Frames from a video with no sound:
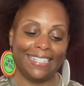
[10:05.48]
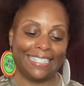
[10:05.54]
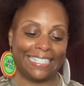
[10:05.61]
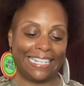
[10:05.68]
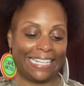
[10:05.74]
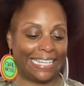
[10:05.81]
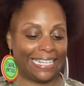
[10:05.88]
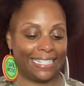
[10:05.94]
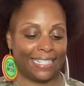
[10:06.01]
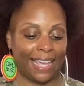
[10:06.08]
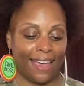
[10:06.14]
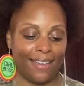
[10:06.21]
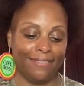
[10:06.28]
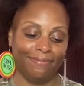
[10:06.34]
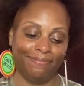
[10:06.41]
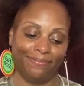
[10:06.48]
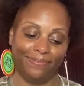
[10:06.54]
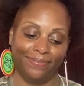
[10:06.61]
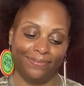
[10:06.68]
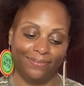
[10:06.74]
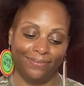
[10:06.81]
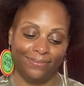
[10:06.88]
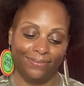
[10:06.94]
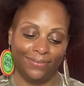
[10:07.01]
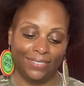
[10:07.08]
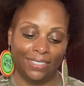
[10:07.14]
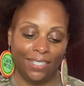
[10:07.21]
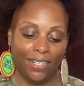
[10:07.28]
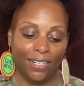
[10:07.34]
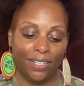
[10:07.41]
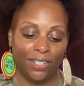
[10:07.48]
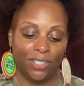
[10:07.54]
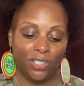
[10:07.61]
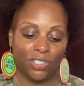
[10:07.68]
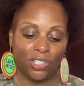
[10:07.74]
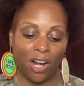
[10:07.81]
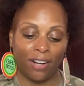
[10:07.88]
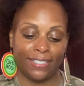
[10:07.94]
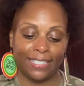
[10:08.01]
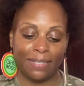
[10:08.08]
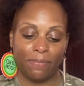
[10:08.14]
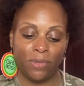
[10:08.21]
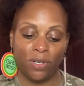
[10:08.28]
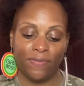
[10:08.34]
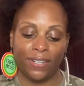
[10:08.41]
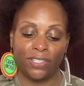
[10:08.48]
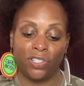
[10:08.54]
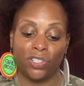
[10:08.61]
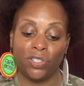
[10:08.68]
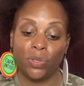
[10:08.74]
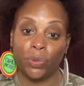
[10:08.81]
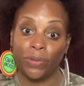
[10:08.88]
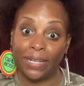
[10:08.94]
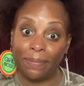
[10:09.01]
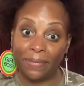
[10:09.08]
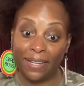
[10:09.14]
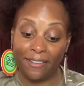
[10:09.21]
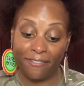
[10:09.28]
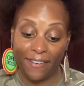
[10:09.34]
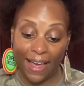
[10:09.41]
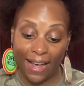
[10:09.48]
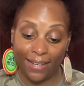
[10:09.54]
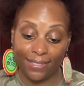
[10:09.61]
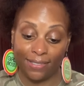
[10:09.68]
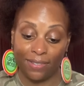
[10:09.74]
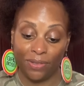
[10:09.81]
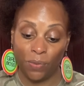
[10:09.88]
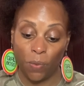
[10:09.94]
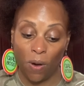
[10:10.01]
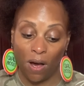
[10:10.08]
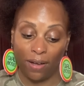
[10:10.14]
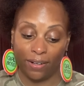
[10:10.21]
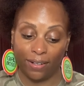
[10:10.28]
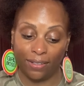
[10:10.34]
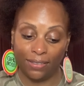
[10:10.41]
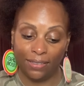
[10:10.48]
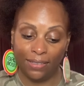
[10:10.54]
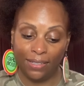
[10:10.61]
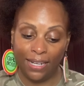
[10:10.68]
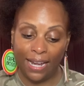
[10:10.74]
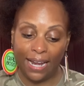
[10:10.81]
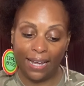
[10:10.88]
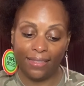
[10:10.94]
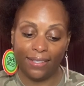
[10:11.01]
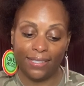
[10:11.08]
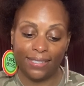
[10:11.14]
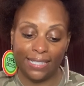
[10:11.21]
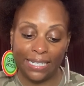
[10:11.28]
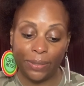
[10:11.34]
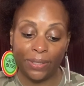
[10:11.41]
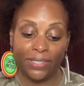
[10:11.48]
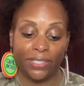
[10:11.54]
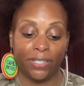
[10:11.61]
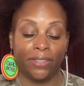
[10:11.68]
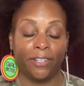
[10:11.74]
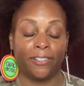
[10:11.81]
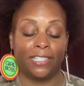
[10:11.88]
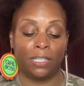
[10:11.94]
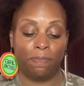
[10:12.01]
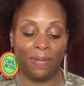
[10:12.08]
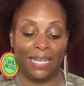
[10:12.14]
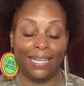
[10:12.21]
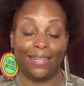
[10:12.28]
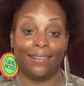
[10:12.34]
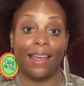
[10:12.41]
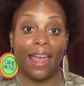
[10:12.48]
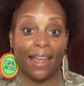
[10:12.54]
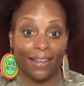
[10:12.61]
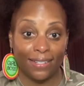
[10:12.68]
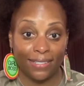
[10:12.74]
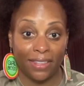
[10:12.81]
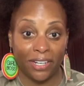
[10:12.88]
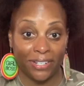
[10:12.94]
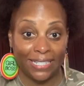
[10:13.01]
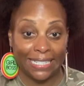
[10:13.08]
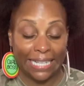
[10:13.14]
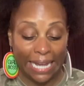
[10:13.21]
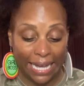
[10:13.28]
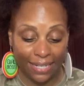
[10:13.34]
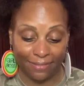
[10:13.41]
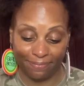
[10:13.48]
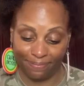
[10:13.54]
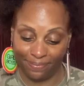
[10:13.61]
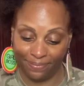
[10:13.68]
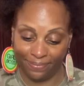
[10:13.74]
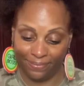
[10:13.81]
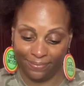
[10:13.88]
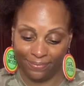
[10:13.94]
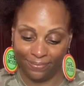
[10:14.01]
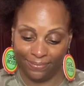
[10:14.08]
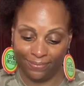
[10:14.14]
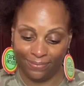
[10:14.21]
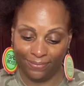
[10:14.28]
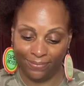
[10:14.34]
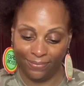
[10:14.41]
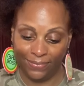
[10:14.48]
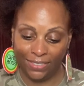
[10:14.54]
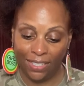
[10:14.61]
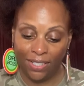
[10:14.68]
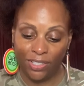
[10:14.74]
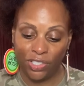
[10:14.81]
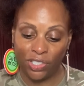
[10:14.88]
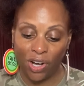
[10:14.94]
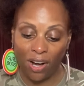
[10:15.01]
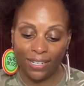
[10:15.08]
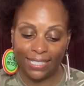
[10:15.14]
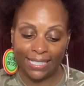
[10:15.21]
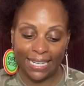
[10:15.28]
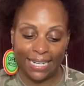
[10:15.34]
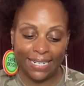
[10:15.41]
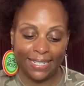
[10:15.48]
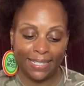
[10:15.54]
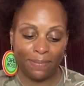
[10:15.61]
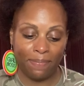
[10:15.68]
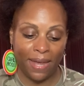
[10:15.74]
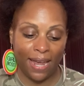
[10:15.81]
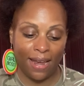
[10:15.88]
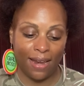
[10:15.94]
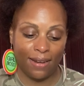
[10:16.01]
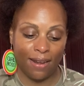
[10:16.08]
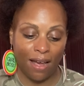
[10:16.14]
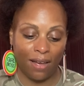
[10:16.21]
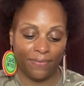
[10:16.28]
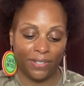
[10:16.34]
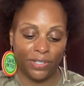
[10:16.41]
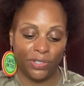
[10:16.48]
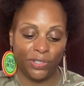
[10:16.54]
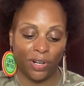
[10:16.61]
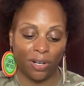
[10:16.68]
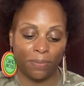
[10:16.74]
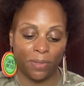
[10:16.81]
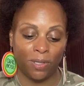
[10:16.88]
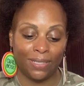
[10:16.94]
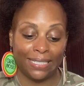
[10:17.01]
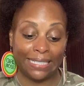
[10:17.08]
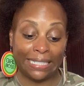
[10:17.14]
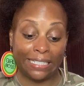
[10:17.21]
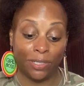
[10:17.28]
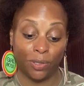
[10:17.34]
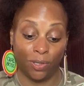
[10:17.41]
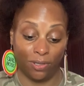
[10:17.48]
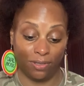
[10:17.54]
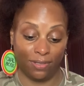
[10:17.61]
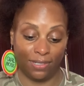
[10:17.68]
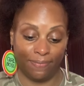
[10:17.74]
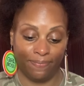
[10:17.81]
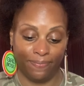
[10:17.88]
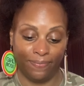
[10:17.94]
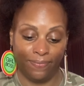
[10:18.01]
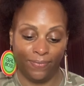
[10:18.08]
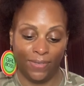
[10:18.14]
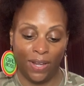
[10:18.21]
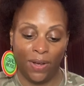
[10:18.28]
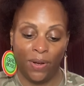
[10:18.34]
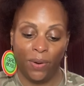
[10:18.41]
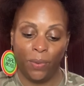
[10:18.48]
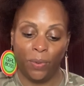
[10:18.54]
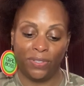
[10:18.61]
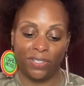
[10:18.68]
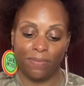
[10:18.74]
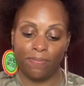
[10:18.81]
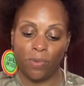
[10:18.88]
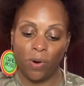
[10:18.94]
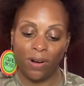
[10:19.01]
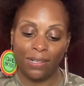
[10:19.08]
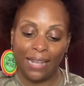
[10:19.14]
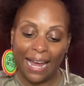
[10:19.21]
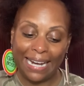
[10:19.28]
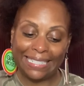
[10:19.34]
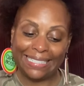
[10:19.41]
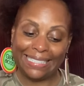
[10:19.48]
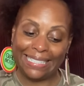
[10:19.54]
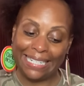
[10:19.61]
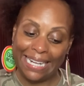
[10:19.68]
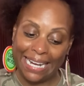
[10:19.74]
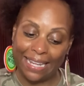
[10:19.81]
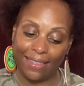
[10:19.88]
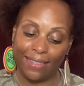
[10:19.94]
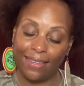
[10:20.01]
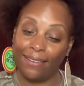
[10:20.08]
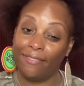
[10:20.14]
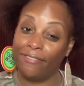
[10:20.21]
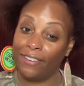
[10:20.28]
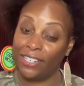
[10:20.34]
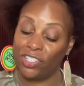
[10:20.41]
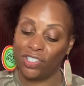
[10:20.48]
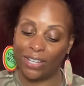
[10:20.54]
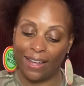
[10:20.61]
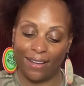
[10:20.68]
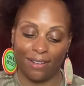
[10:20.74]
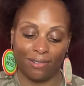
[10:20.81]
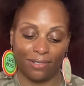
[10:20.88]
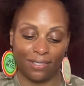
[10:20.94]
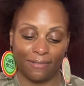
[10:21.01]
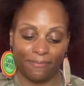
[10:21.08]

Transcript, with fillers: Sneaky skin. Sharks can move extremely fast in the water, and the secret to their speed is their skin. Shark skin is made of a dermal denticles, which are more like teeth than fish scales.